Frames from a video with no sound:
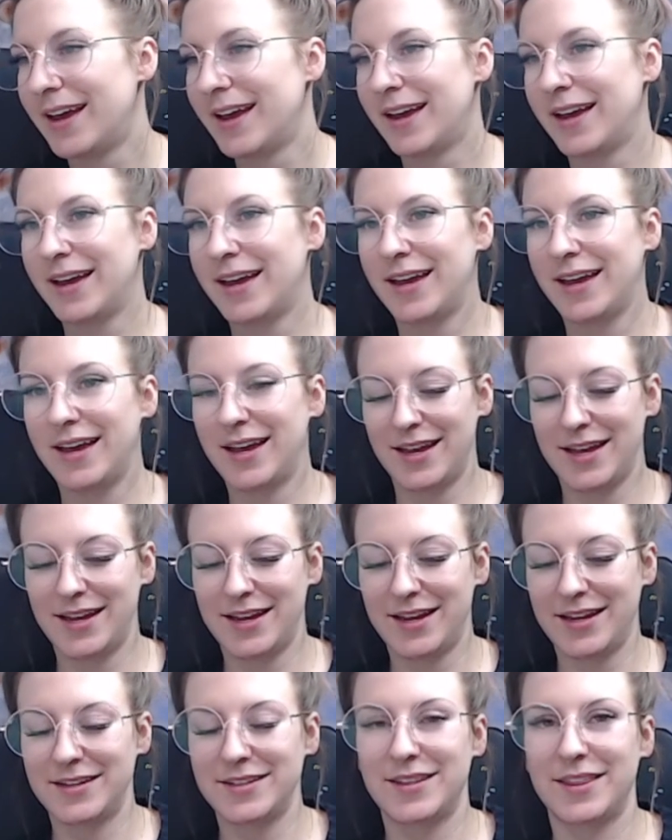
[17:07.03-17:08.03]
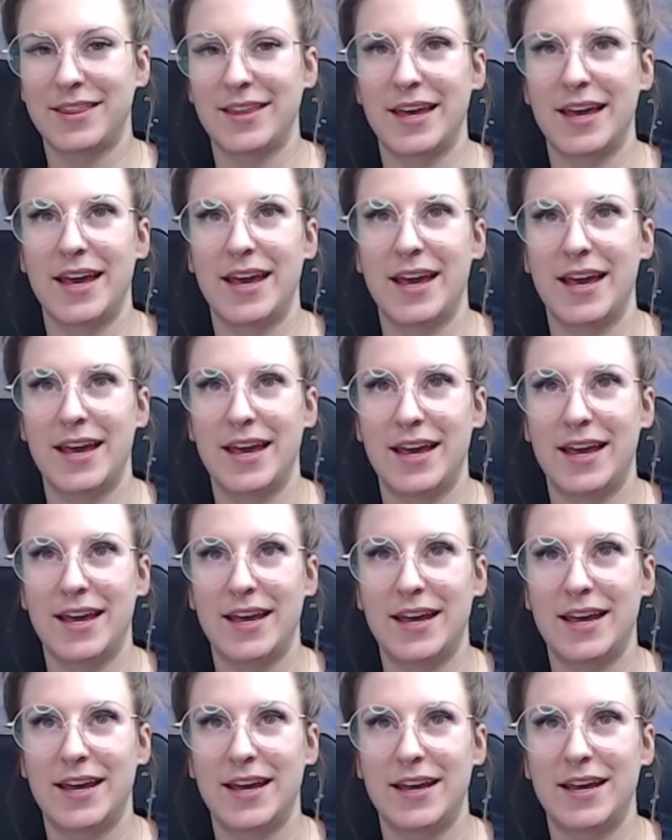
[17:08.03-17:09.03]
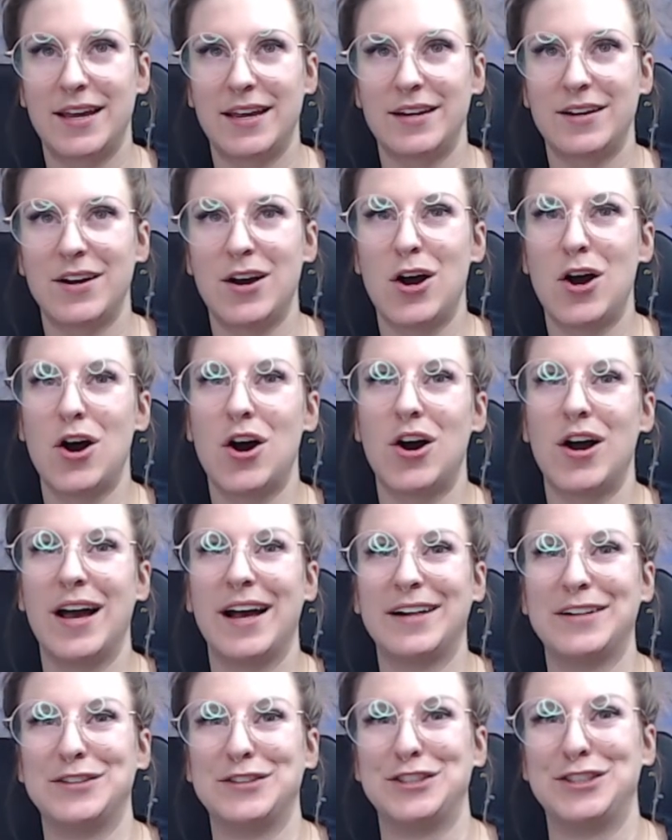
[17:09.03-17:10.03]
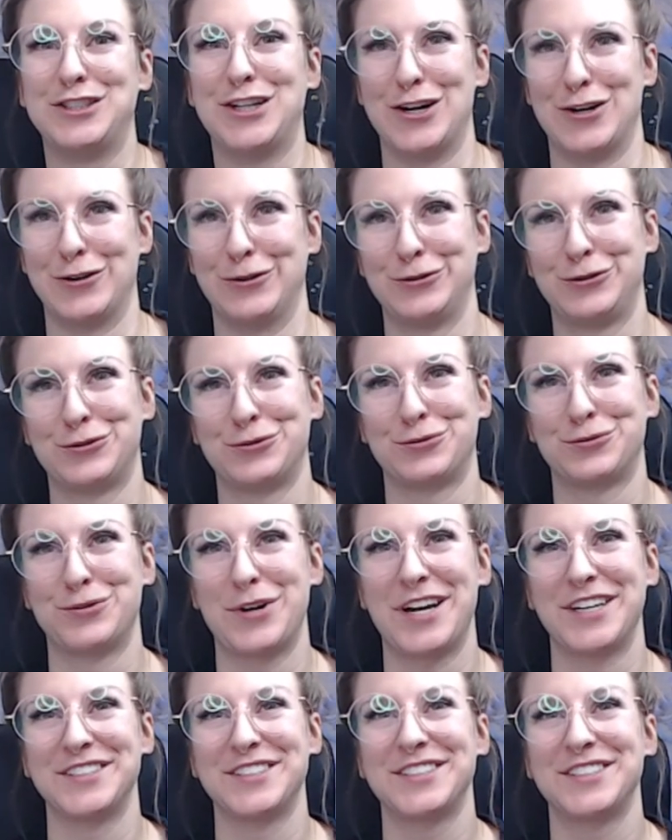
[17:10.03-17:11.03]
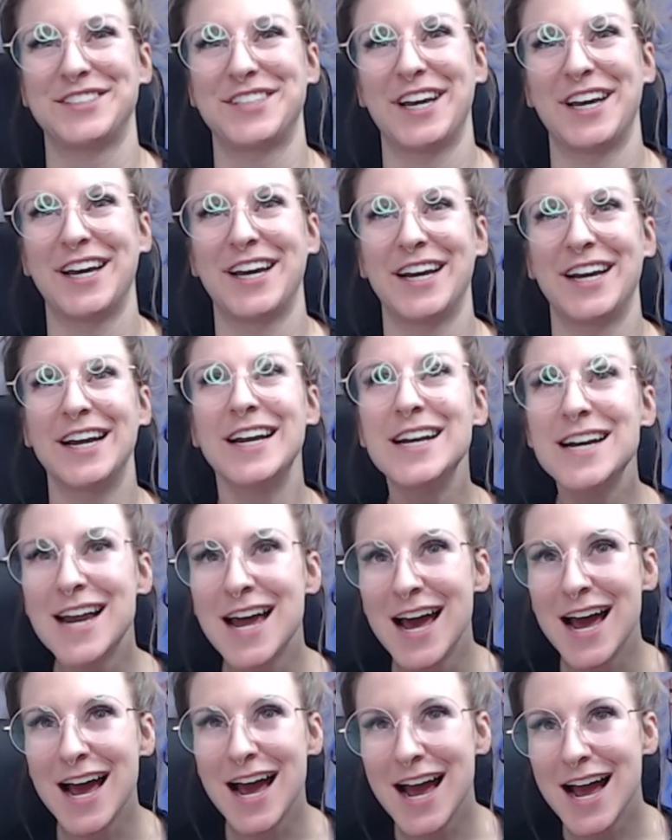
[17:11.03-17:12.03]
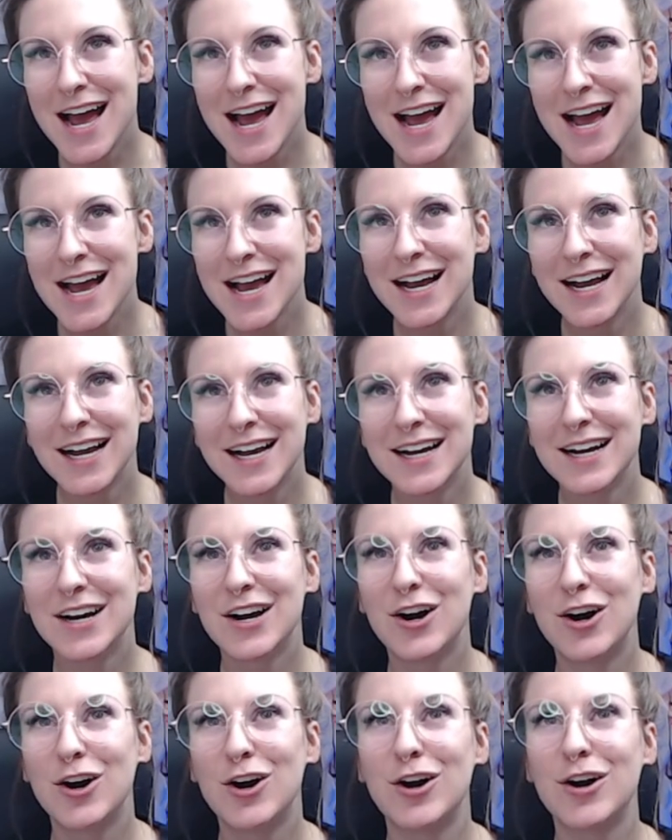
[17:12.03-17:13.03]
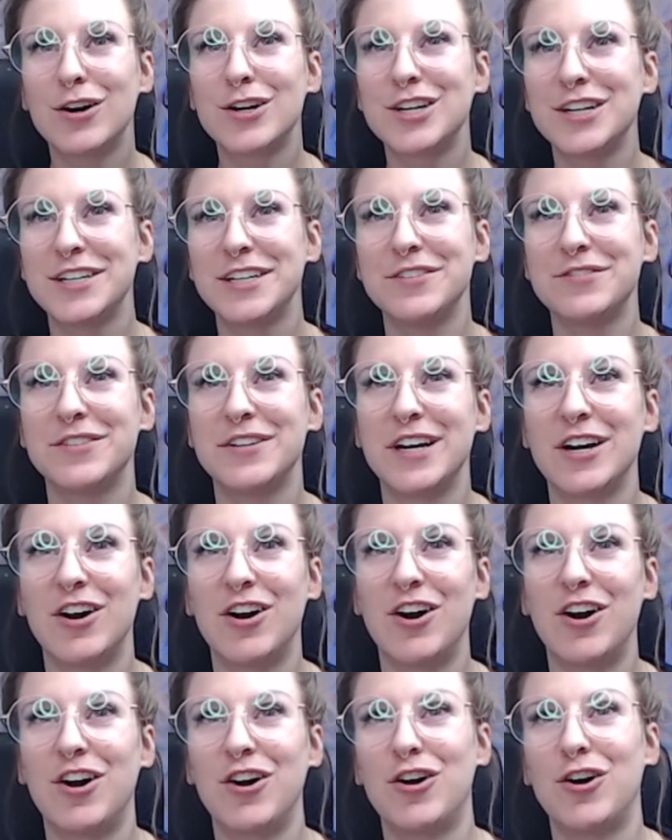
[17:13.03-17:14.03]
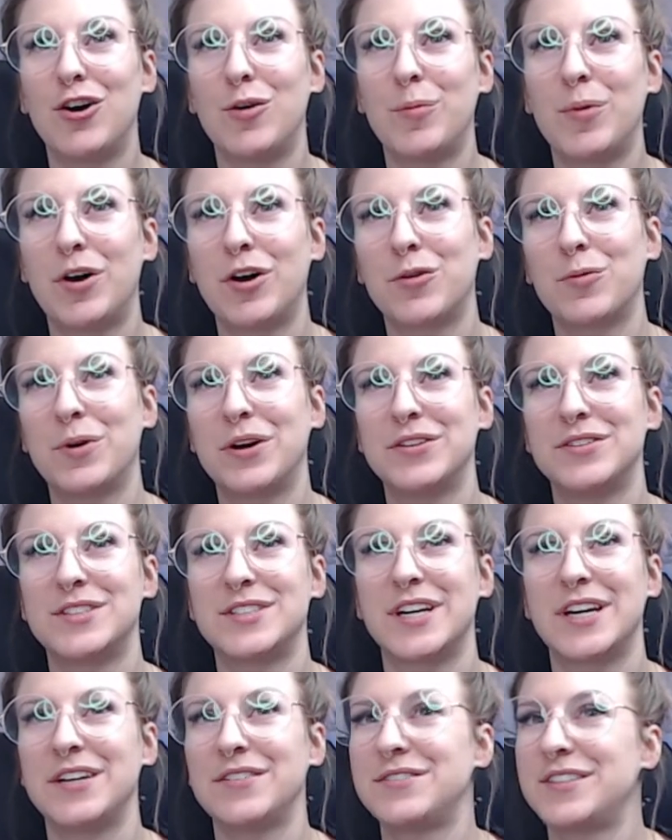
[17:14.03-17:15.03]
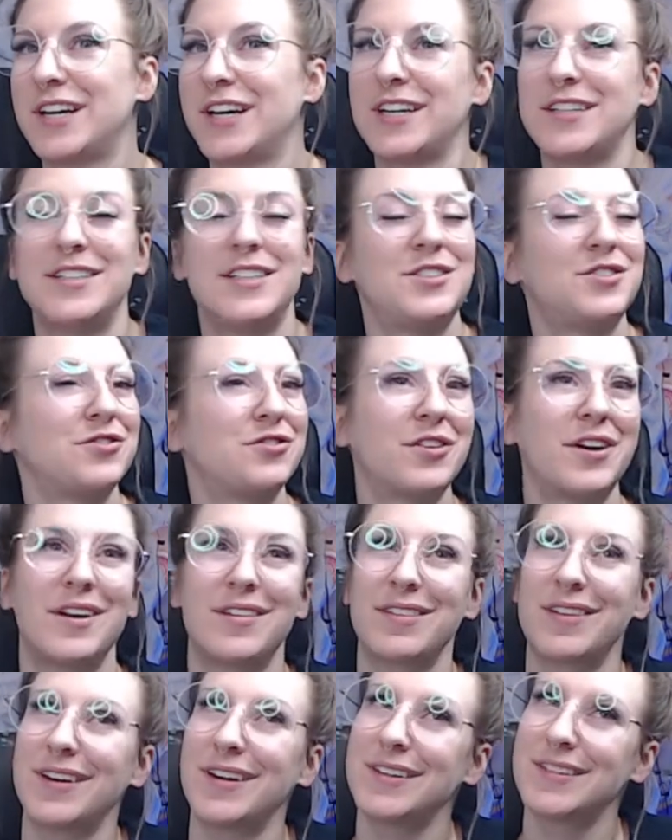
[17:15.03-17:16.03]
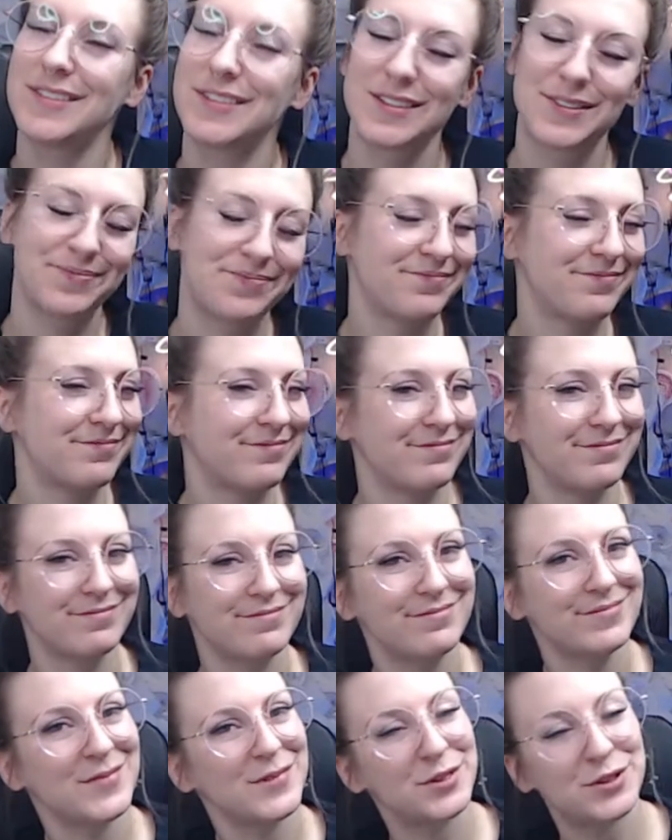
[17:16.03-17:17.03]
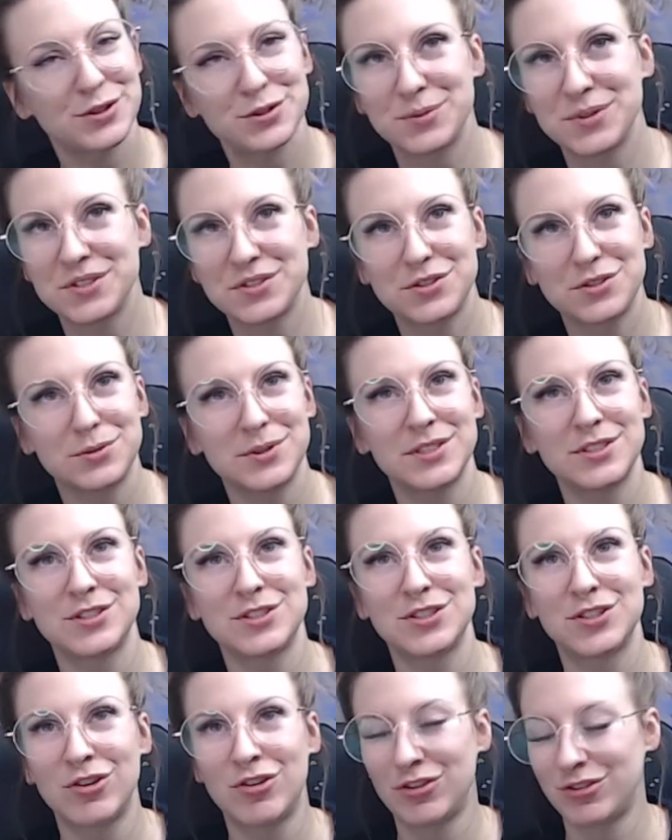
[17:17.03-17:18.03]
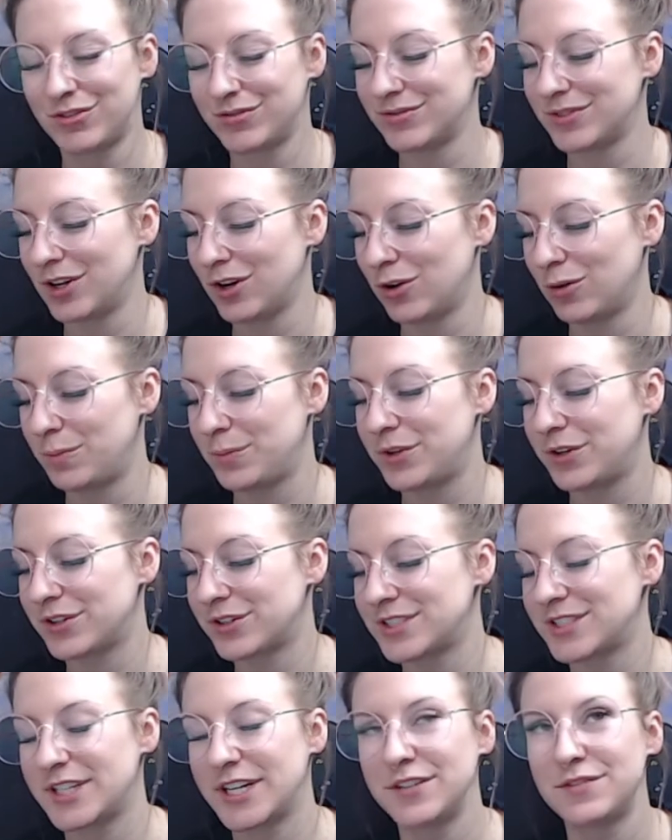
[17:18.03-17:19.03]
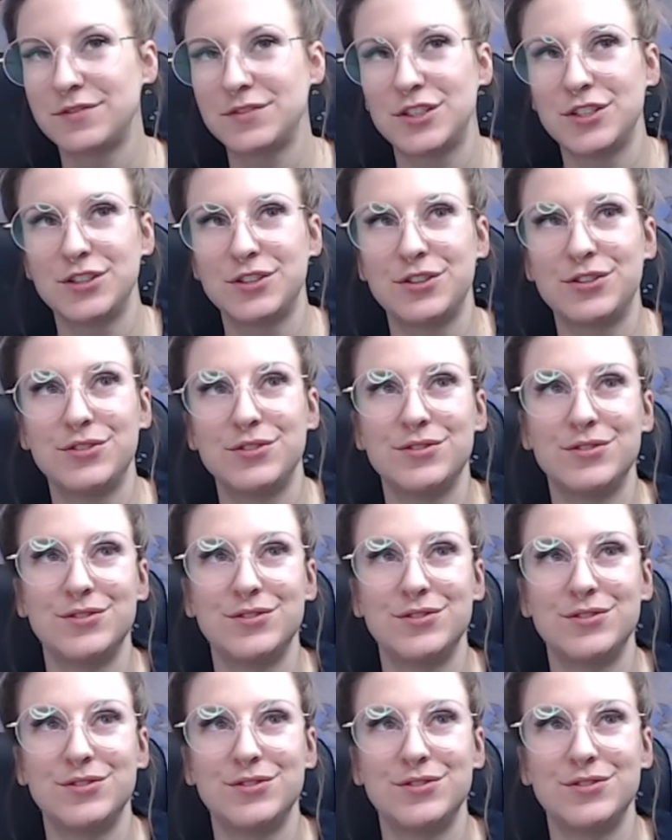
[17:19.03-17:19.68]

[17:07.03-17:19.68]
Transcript: And then, oh, hello, Dresden. Oh, good evening all. Hope all are well and safe. Today teaching great things. Sweet, sweet soul. Hope you're safe too.